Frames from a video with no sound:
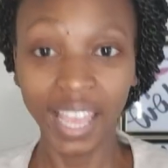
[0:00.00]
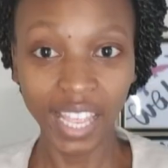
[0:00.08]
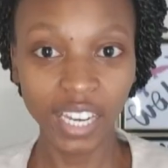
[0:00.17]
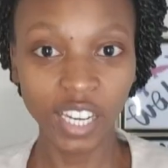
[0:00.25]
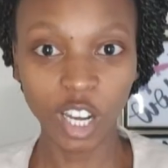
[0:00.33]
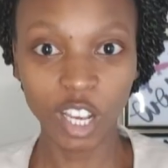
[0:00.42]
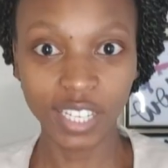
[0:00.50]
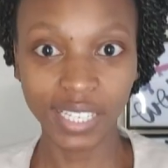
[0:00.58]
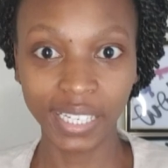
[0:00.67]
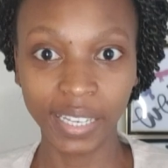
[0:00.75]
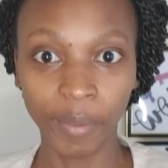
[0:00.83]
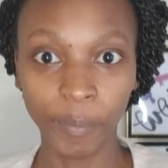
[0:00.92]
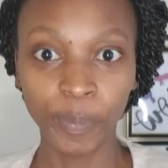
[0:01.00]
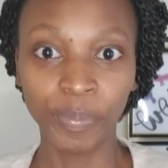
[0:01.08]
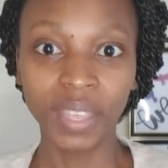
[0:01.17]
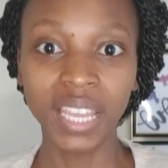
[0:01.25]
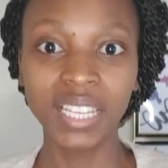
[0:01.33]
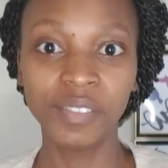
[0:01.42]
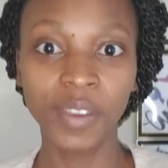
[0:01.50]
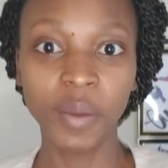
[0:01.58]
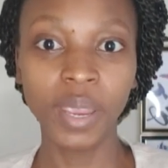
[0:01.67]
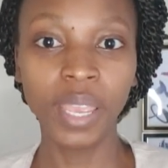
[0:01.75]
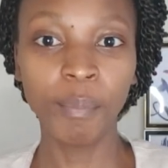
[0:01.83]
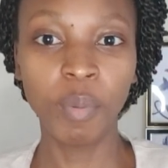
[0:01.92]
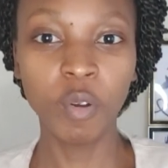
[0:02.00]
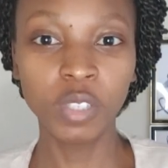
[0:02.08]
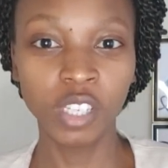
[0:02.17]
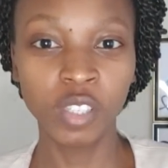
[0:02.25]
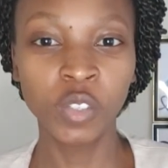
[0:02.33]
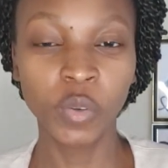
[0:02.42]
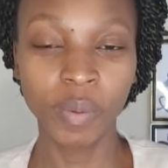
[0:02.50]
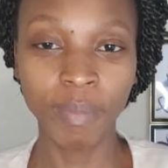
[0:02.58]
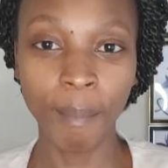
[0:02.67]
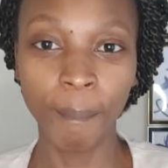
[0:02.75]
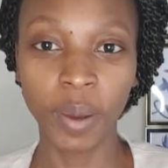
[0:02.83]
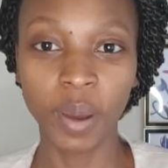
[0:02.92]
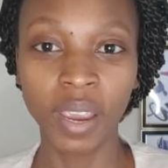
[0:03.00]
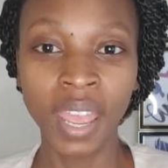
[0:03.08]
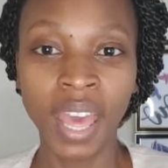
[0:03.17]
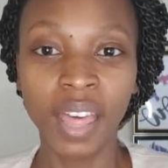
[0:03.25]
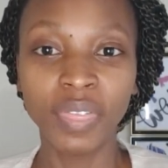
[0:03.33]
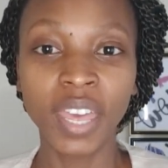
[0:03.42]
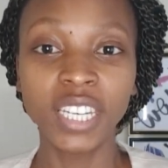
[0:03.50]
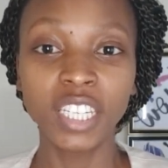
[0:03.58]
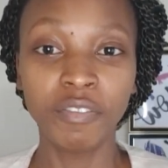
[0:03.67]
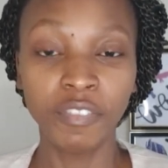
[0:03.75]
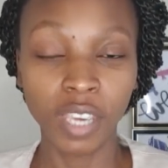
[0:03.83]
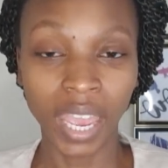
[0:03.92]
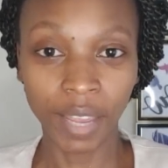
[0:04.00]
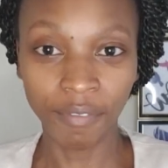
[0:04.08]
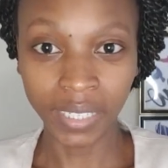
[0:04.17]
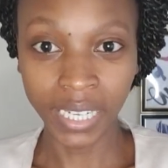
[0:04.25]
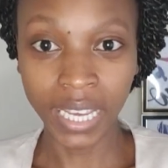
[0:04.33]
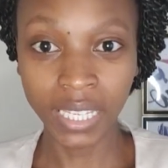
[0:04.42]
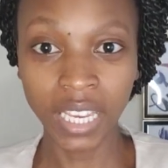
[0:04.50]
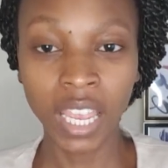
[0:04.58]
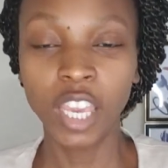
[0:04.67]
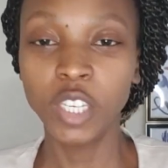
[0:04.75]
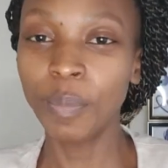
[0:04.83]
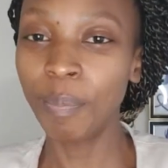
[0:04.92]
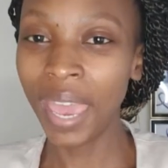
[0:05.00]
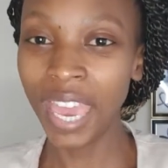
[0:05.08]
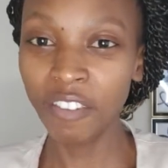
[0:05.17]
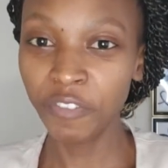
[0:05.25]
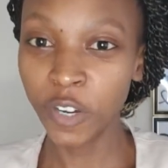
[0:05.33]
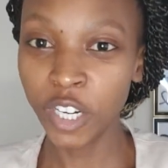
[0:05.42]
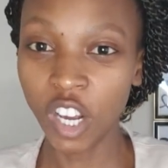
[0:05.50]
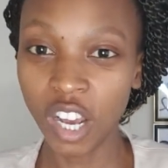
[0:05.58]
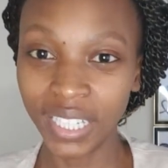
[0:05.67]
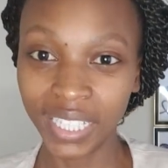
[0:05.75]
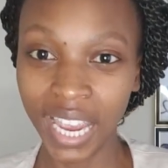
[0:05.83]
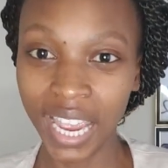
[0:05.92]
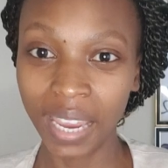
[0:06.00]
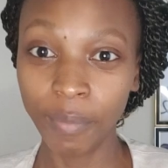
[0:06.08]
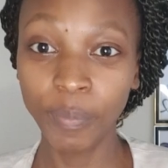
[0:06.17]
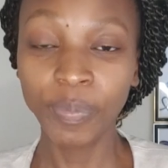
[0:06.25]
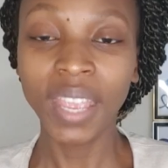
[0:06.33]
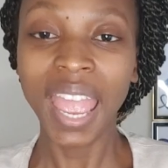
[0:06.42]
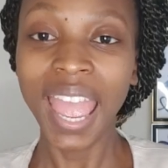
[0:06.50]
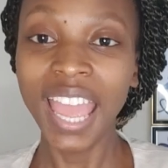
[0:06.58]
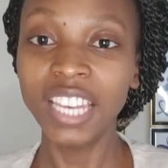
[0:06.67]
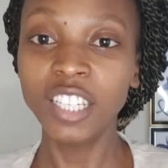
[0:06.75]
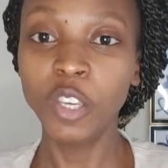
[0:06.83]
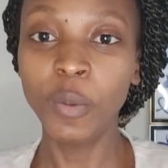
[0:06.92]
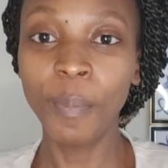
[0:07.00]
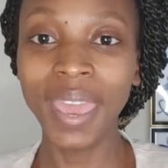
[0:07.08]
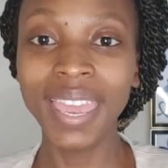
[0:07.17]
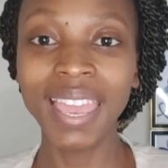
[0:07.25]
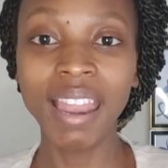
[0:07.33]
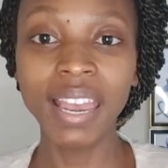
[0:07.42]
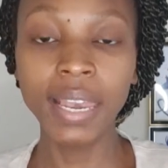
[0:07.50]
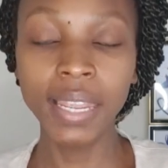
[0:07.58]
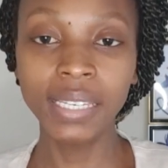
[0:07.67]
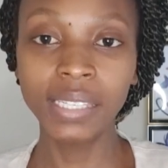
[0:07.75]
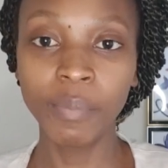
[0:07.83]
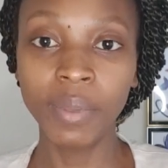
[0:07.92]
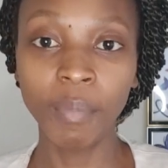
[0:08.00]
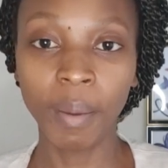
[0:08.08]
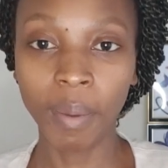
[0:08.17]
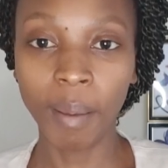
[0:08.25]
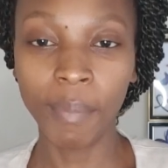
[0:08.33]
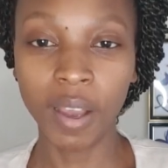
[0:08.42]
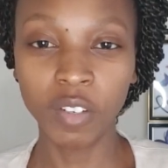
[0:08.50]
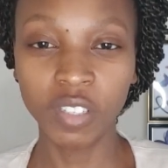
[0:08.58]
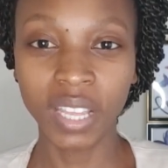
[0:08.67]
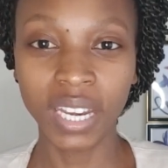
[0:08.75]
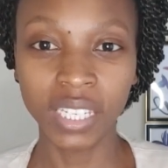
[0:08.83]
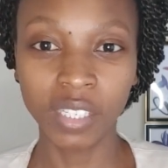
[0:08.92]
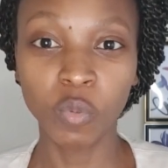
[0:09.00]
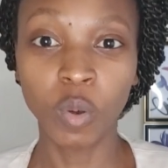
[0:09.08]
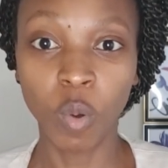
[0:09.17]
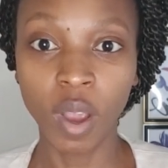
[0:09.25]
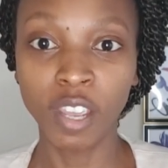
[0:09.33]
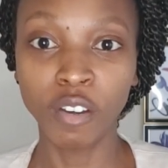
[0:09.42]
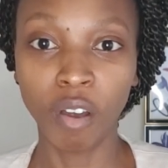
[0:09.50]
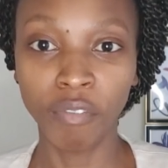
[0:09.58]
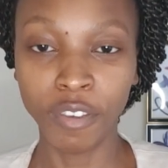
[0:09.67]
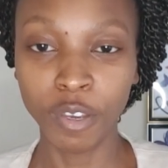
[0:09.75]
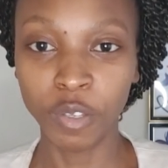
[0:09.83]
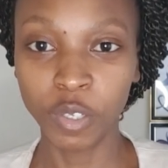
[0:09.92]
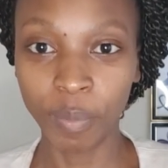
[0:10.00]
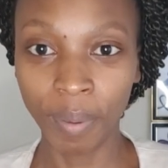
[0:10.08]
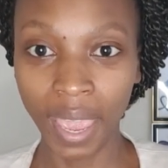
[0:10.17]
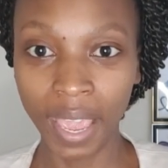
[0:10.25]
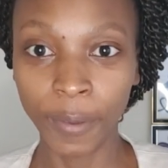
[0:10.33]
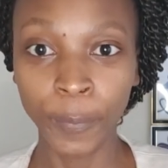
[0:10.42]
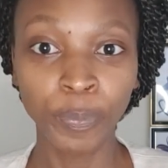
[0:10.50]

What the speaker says: And lastly, it is very important to remember that if you have debt, you pay for it on time and you pay at least the minimum amount that is required of you to pay.